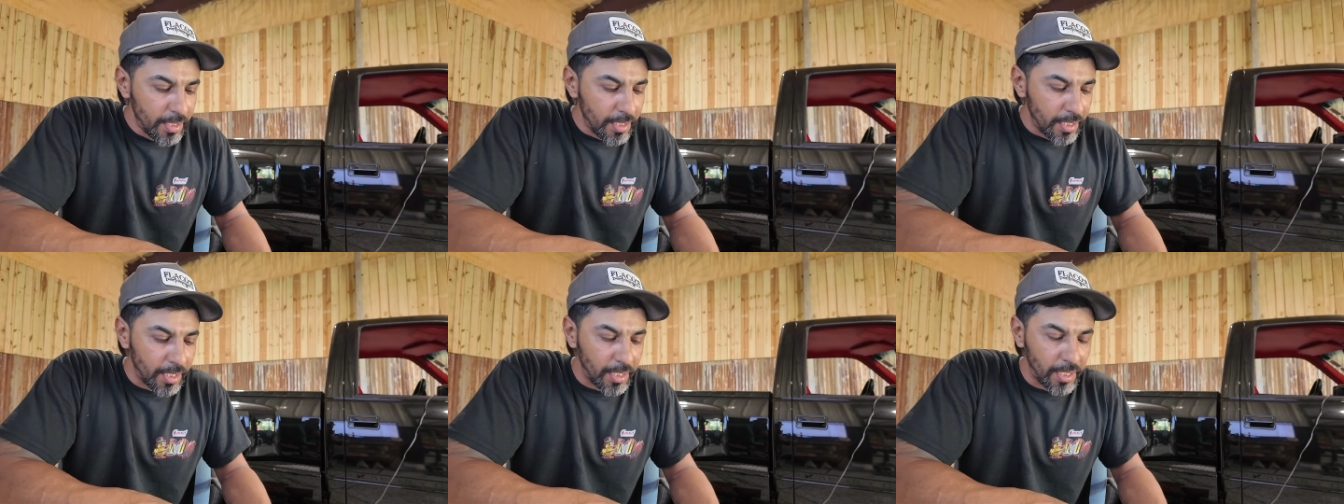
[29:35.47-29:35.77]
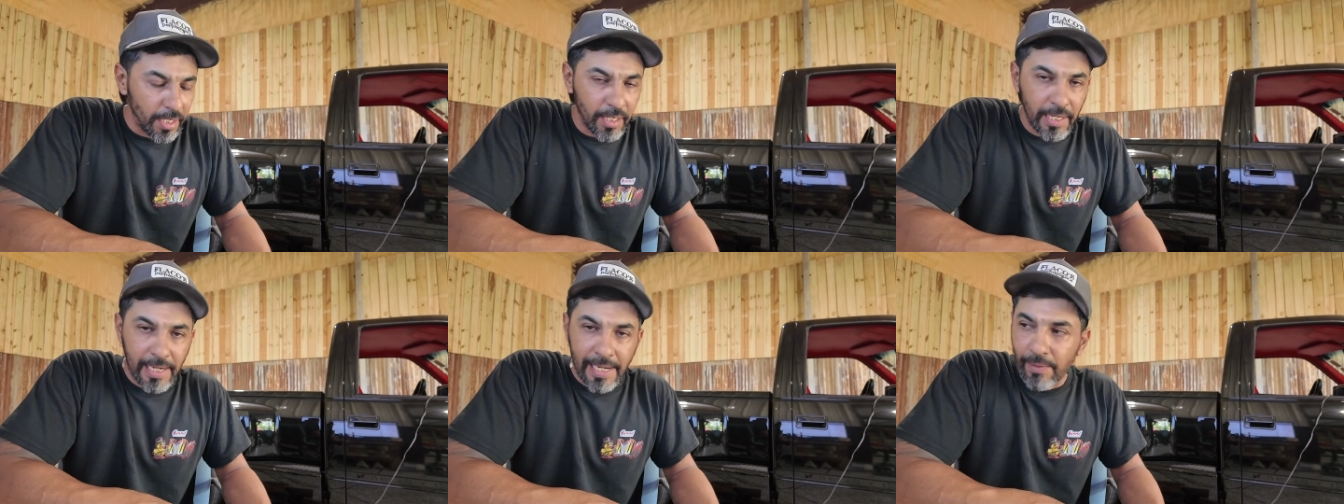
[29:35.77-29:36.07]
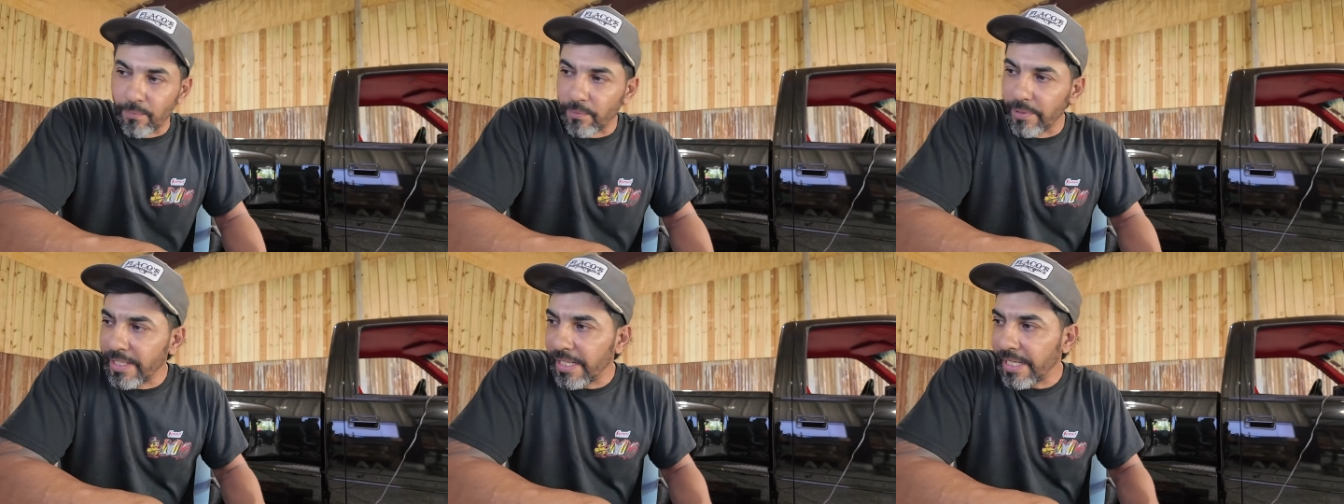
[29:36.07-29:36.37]
I
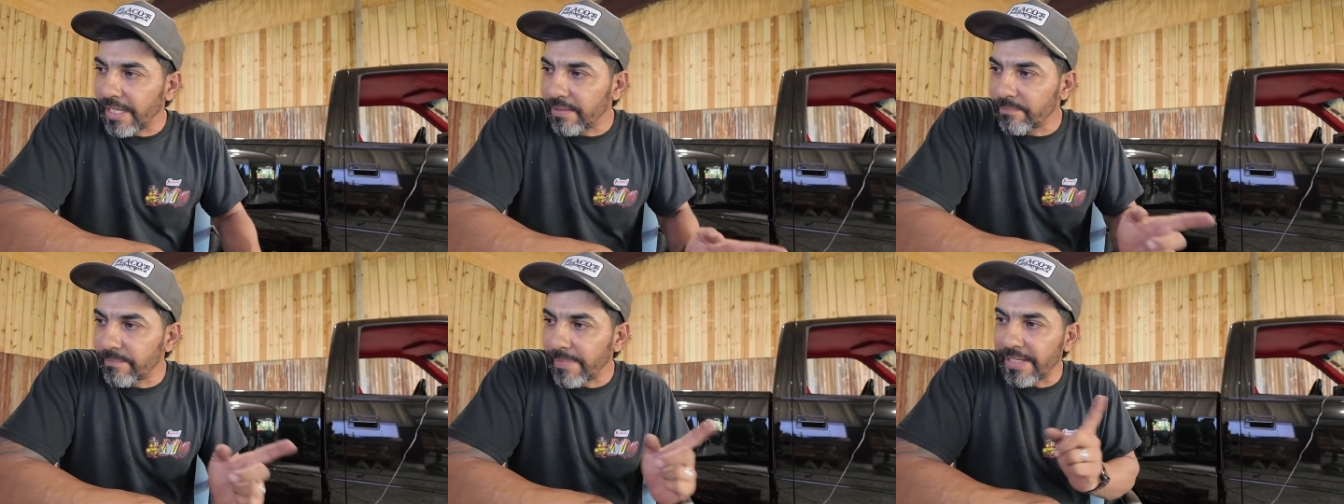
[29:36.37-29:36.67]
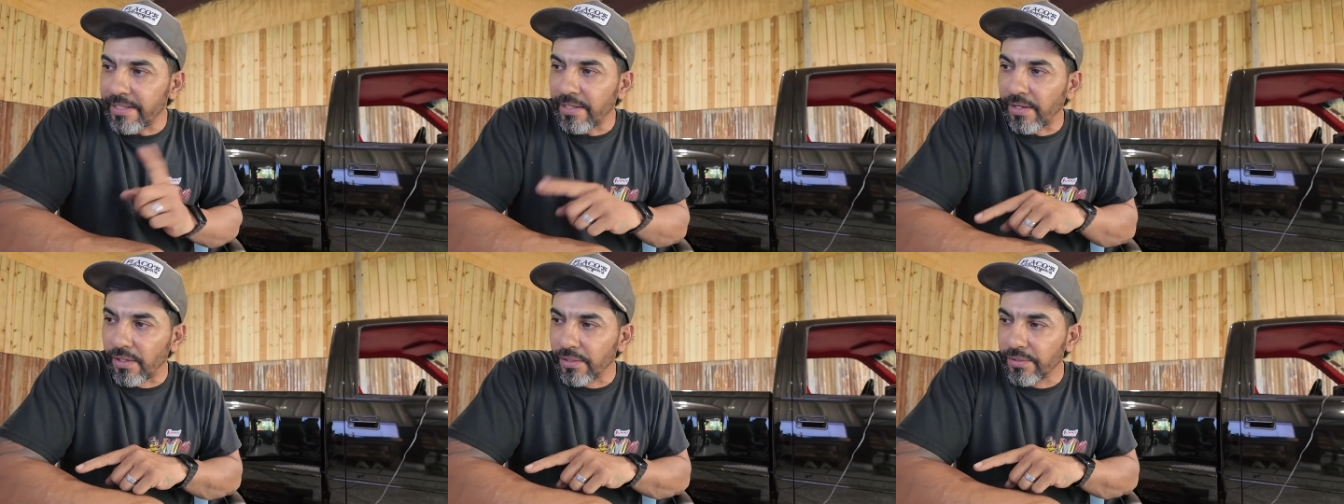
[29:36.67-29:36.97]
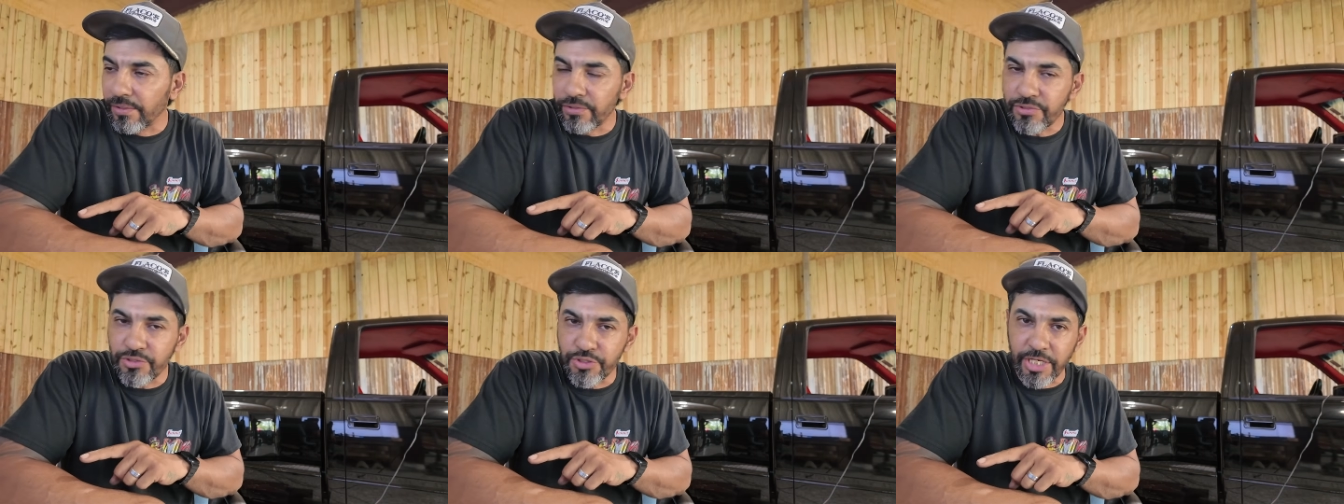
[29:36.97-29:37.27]
went ahead and made all
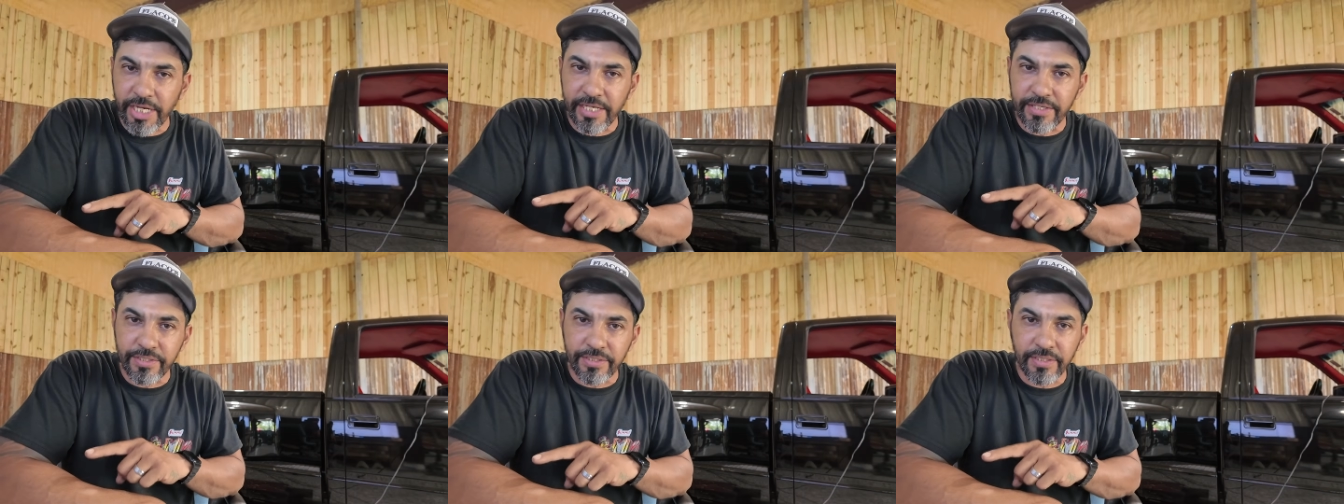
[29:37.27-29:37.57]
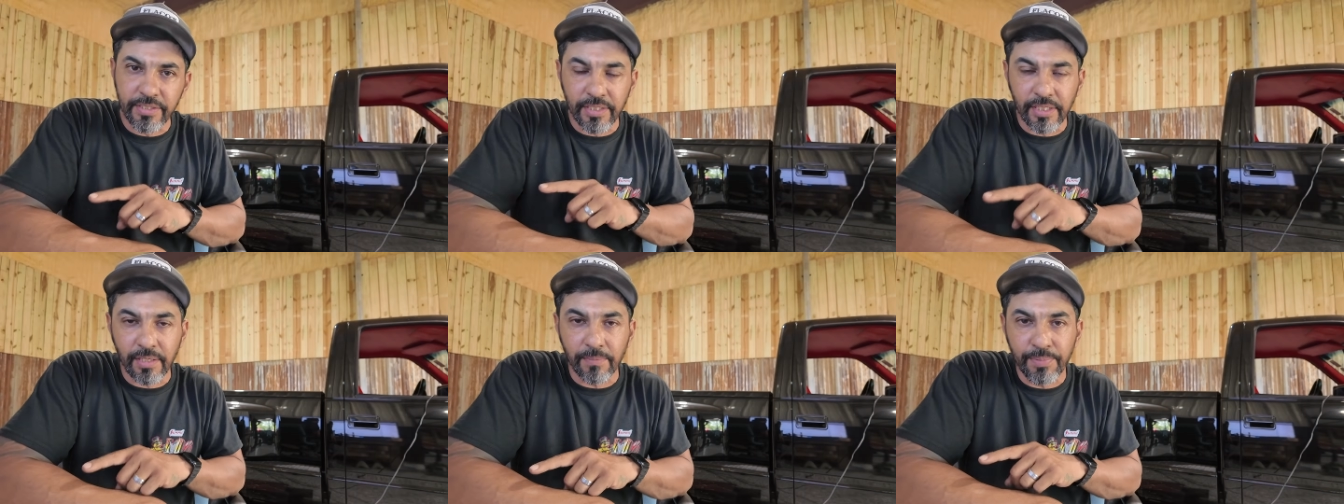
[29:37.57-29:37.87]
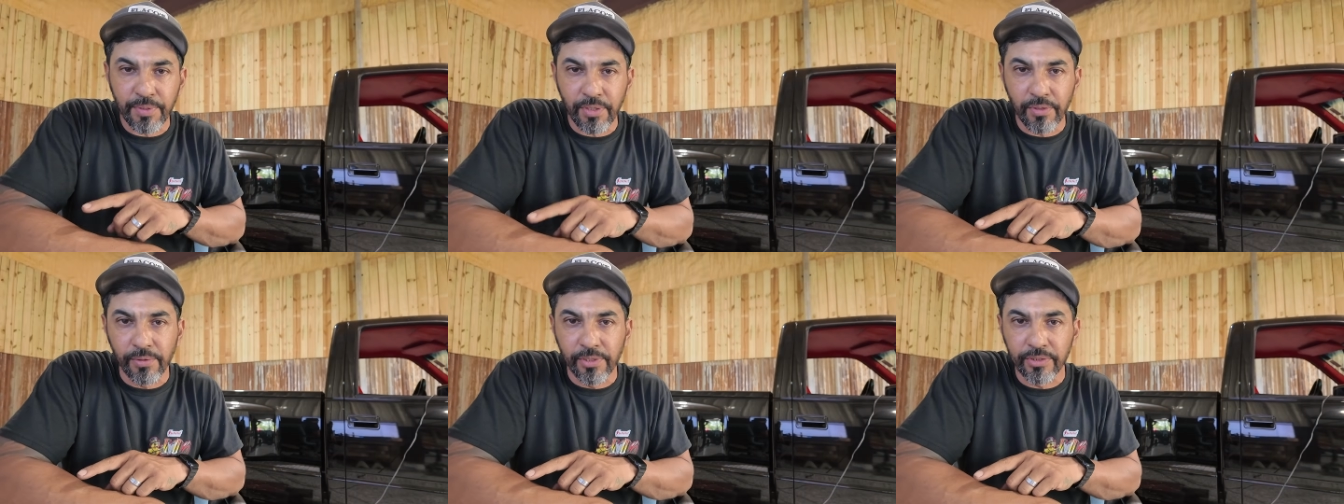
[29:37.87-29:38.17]
those changes in the
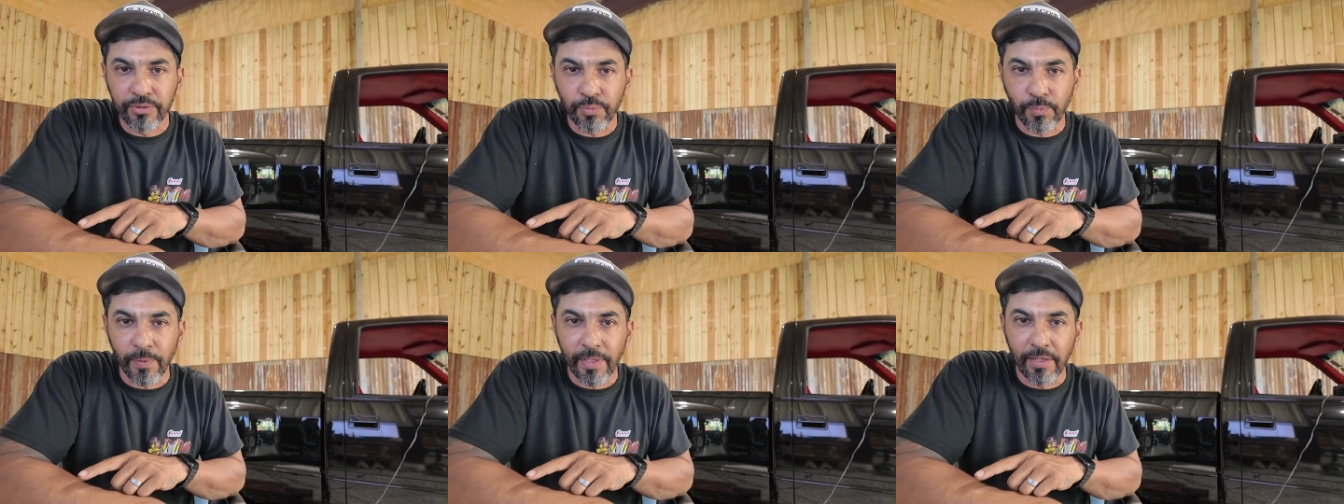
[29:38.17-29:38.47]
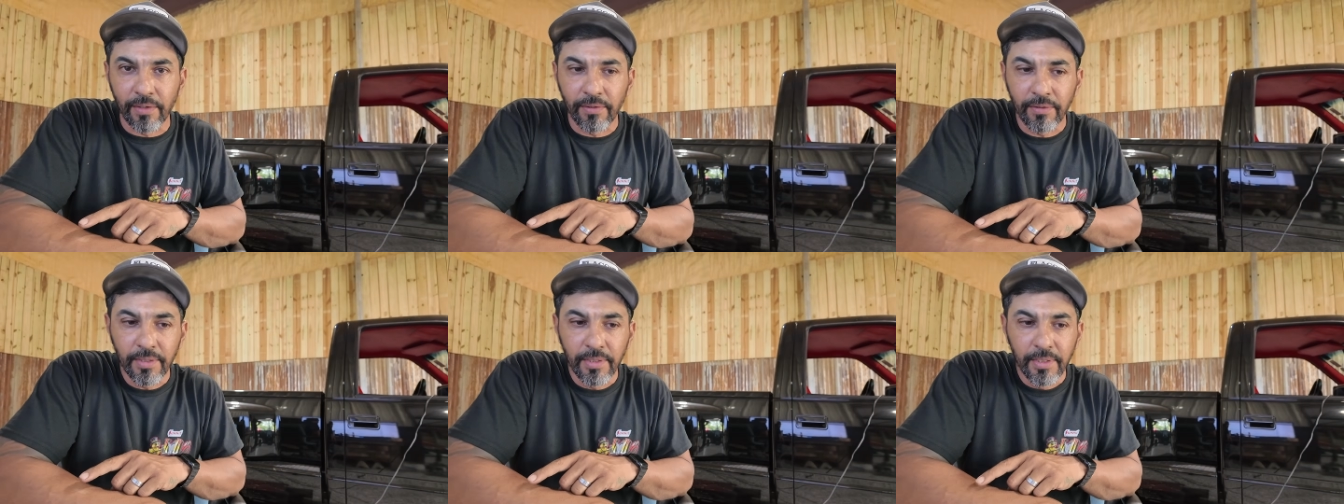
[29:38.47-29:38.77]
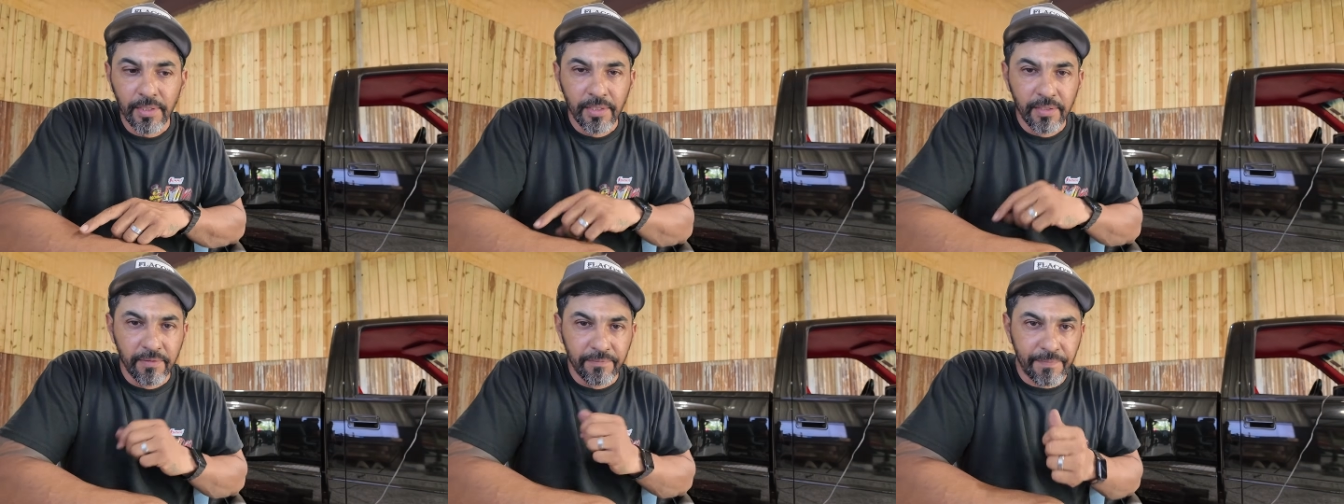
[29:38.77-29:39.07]
computer as well.
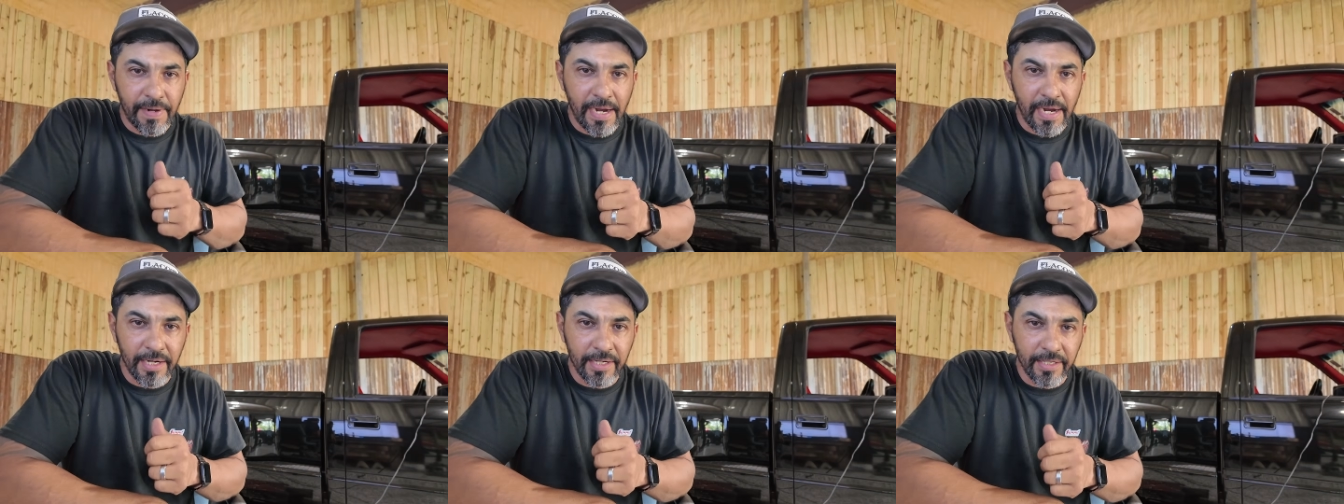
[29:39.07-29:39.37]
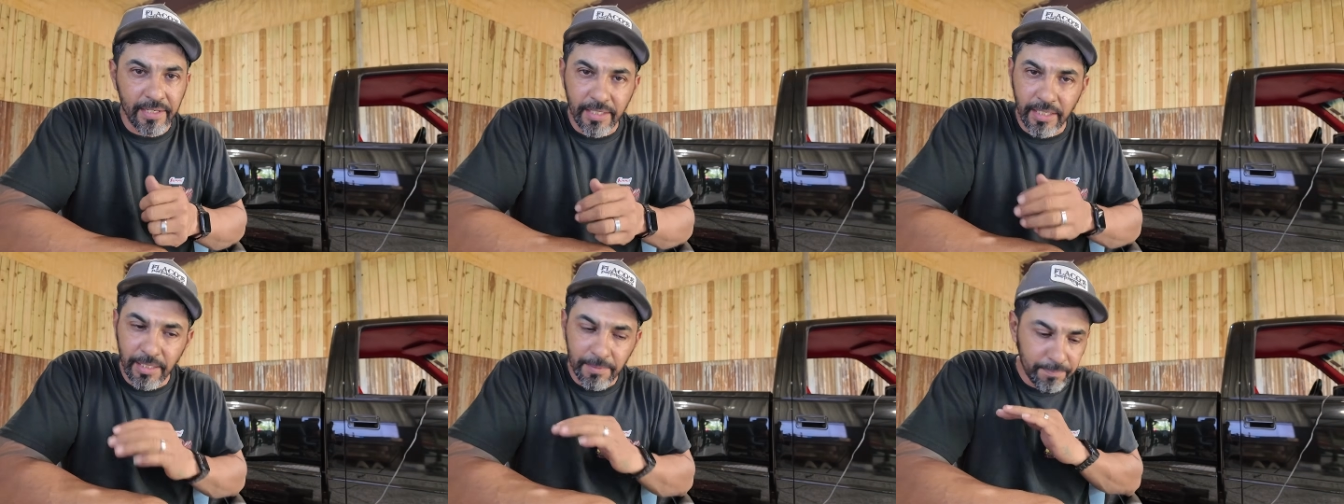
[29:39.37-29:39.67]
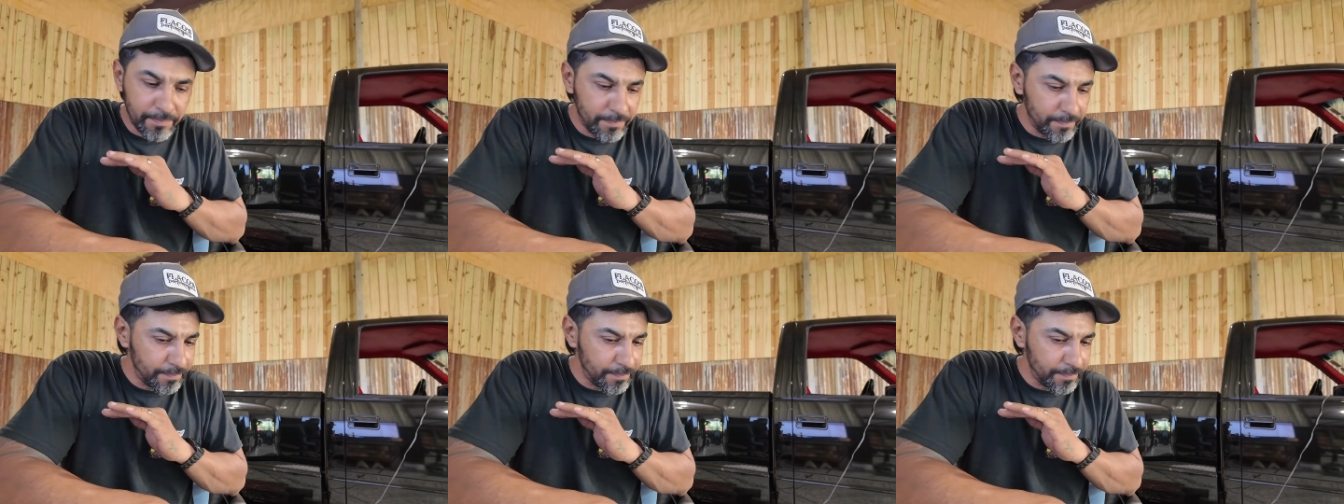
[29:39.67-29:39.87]
Fired it up,